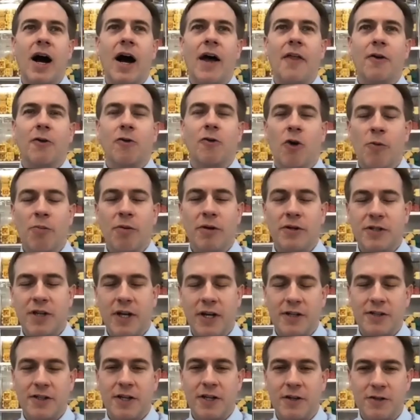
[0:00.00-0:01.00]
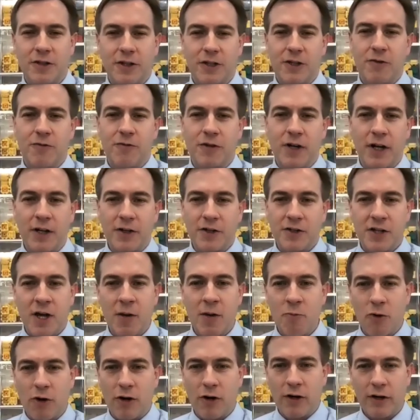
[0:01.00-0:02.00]
On the corporate side, it sounds like you've done
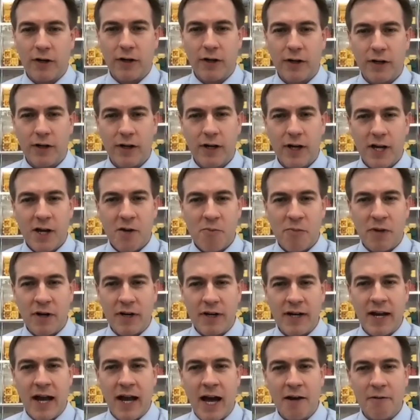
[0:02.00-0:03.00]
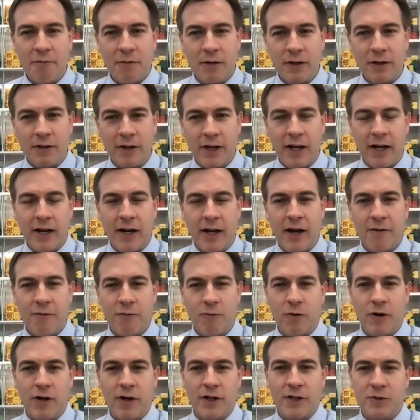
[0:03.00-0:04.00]
some work, but not really
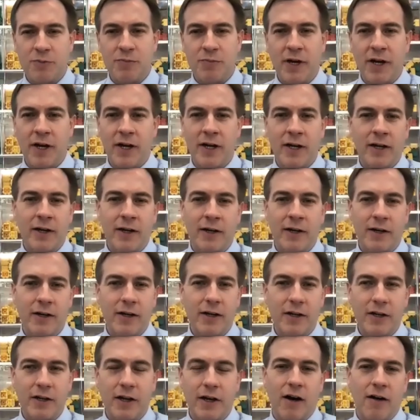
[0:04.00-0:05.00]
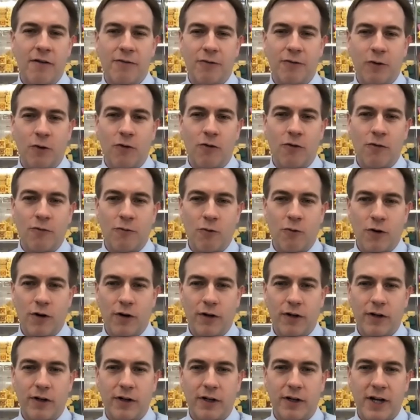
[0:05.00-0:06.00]
enough where it's been a flow of
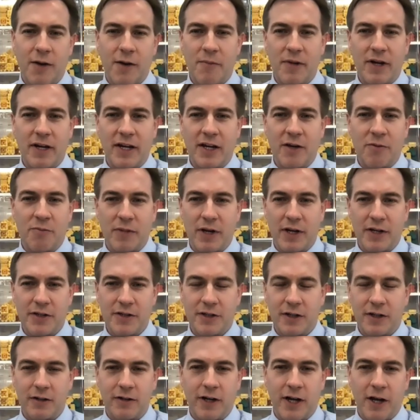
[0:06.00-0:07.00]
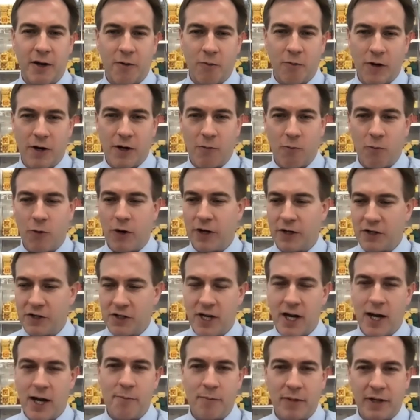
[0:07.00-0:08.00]
work coming in, basically, where one
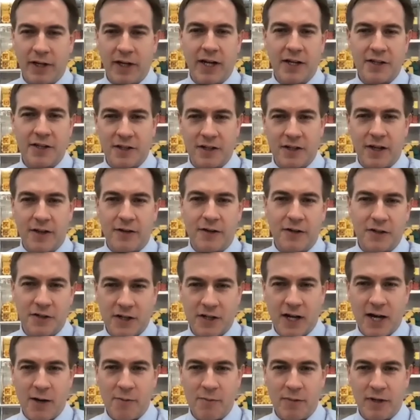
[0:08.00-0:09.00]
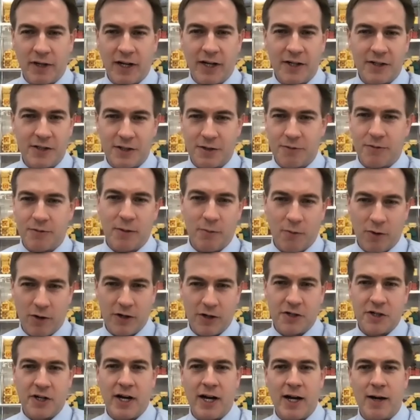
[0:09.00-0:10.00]
job begets another job, begets three
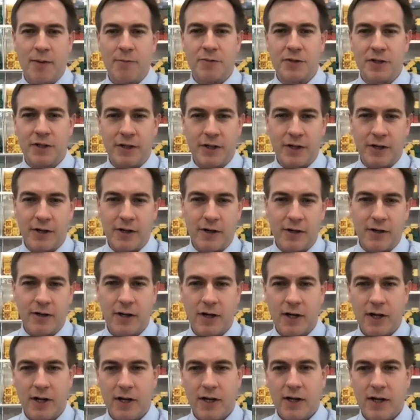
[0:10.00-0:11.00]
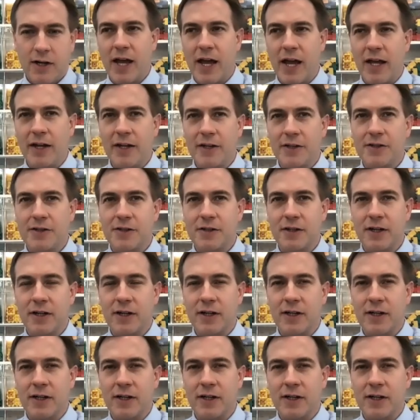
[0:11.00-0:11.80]
more jobs, and you're and it's